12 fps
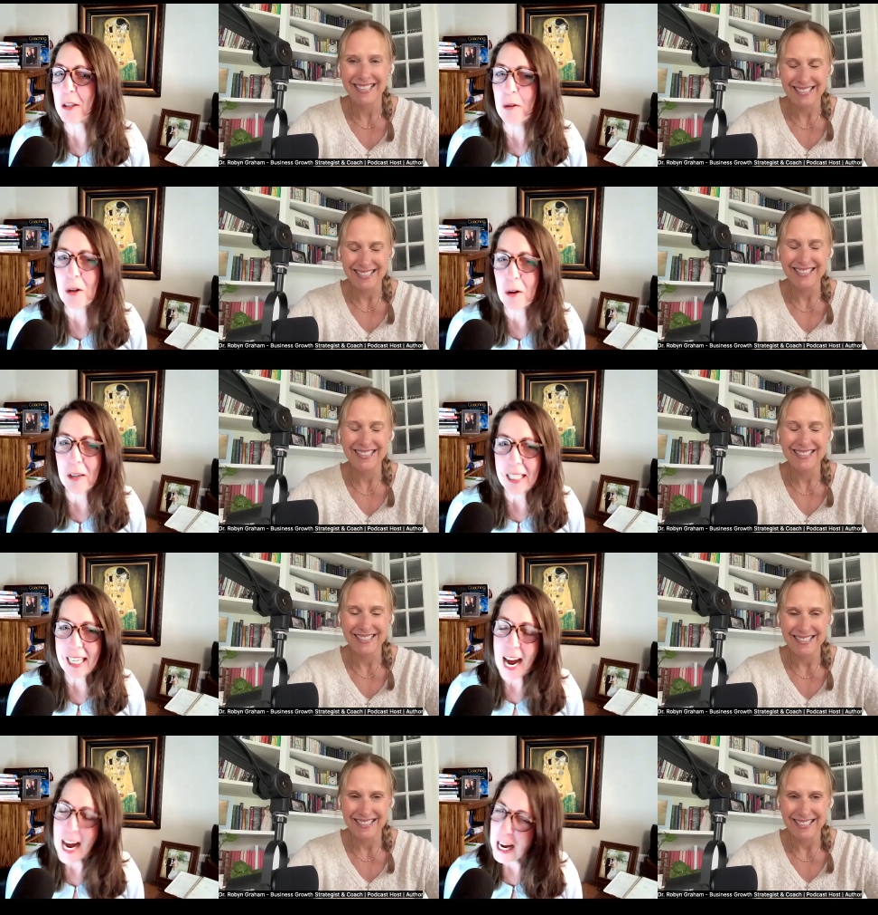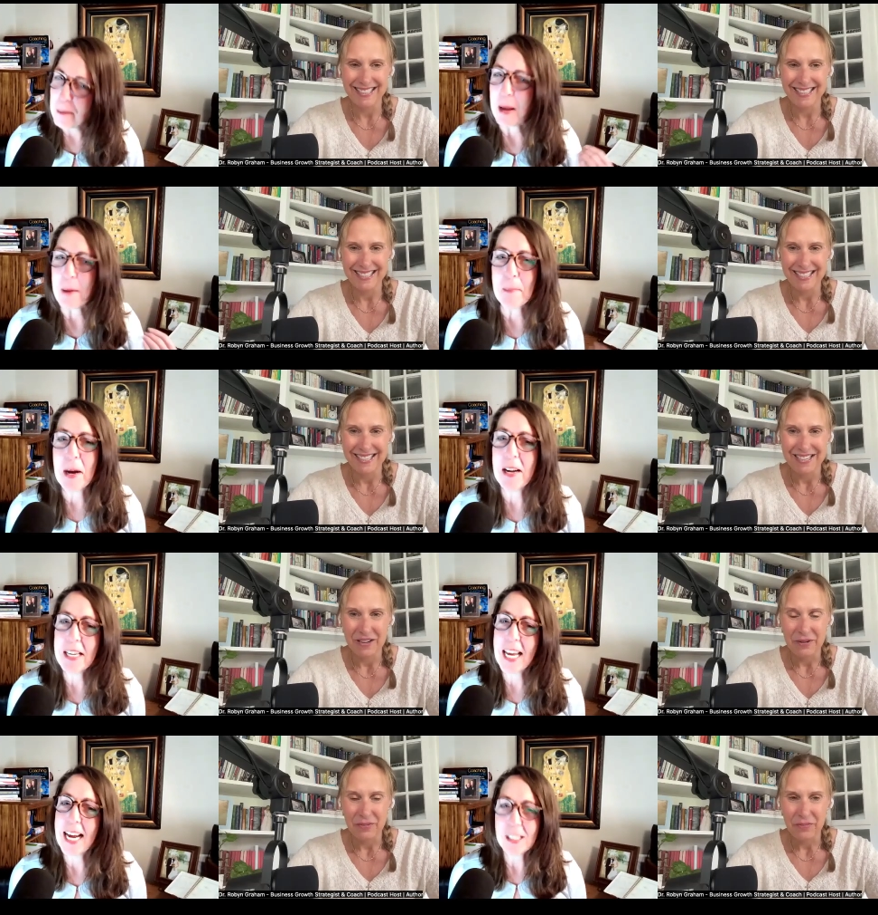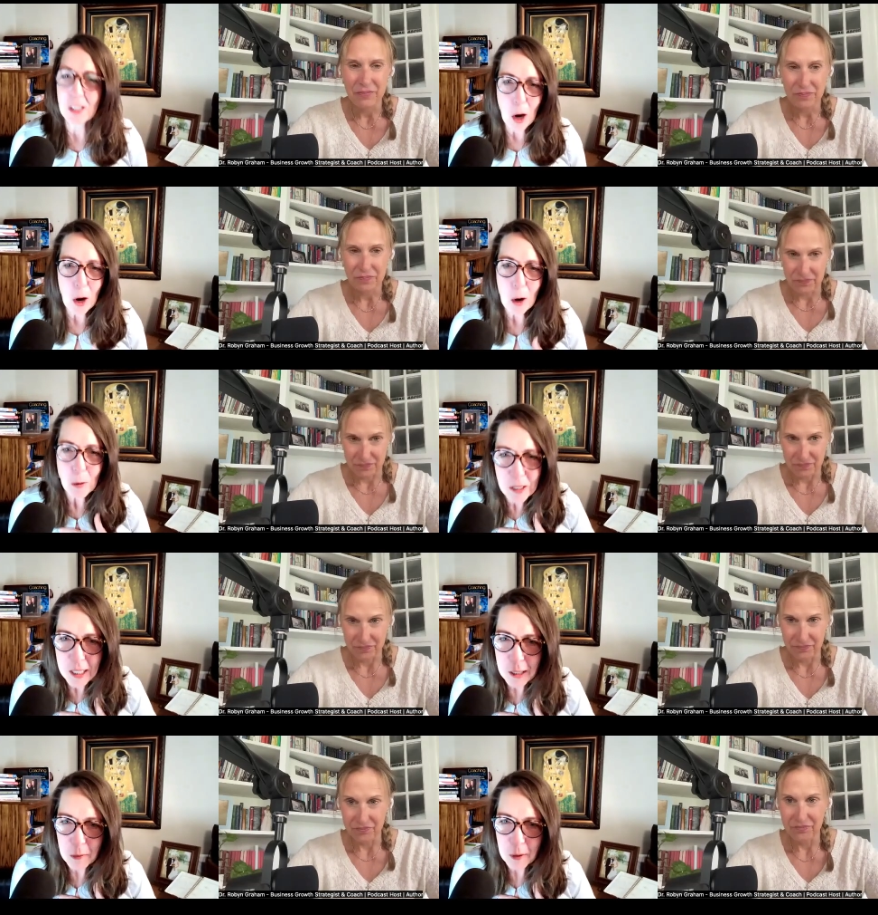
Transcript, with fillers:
Speaker 1: So currently, I am a podcast hostess